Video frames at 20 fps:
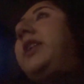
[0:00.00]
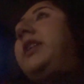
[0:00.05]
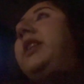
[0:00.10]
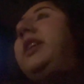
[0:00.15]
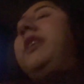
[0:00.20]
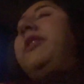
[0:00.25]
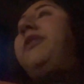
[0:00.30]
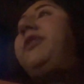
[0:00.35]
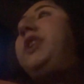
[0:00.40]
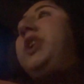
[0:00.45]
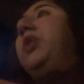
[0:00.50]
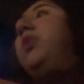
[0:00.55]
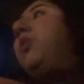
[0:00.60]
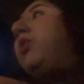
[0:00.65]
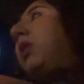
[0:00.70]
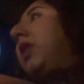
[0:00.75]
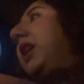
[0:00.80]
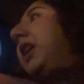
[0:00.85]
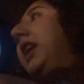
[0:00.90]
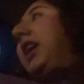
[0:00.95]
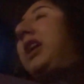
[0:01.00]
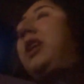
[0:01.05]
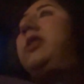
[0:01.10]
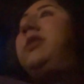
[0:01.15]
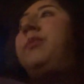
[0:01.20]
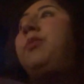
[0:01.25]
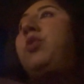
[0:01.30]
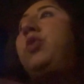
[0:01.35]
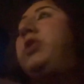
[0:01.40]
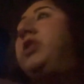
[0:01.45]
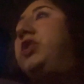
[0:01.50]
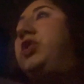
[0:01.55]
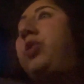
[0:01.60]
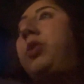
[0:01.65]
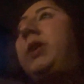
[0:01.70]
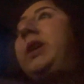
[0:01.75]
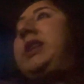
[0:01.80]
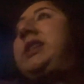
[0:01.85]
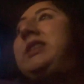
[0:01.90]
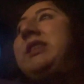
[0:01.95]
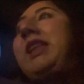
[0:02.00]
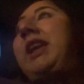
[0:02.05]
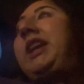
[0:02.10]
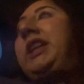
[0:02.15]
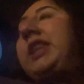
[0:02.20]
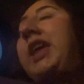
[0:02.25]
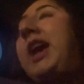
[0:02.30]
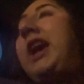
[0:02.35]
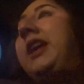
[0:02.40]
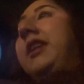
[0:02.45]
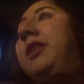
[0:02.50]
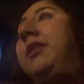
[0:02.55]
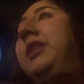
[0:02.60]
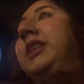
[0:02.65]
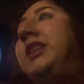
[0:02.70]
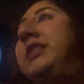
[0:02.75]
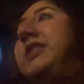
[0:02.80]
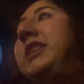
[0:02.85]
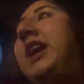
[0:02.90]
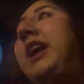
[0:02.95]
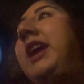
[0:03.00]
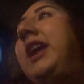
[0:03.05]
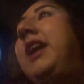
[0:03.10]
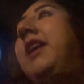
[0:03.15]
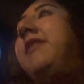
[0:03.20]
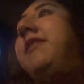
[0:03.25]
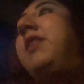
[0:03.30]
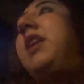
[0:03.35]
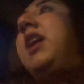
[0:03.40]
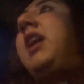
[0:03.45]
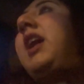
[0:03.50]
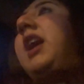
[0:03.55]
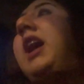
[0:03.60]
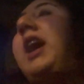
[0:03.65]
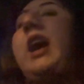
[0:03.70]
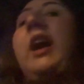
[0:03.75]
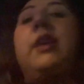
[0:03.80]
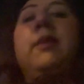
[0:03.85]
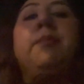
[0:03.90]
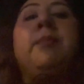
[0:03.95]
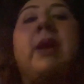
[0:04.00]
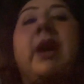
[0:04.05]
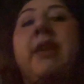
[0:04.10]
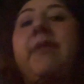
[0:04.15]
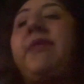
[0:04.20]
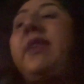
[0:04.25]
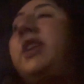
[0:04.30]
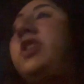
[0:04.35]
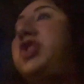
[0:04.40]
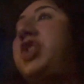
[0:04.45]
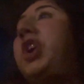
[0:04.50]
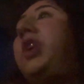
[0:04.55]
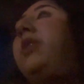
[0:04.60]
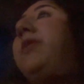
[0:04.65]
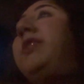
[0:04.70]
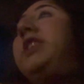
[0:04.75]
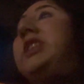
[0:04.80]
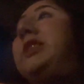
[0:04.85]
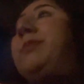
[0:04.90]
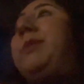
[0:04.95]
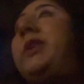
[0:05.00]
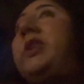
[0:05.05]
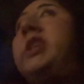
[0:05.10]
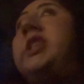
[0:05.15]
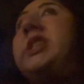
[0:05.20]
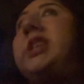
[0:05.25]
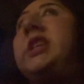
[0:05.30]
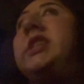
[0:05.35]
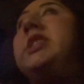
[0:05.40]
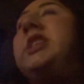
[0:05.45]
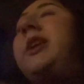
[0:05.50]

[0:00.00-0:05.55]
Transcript: if you want to hear more stories like that, because I have had my fair share of experiences